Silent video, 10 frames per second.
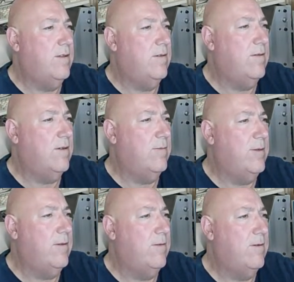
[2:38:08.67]
all gone a bit
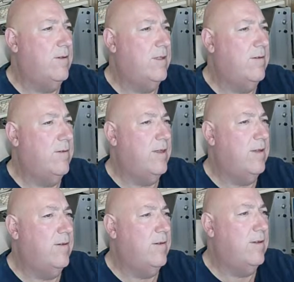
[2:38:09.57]
wrong there, isn't it?
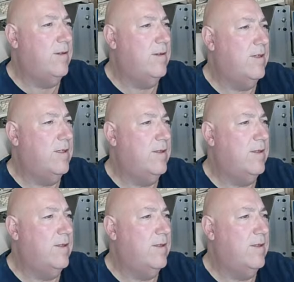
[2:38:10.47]
Right, okay.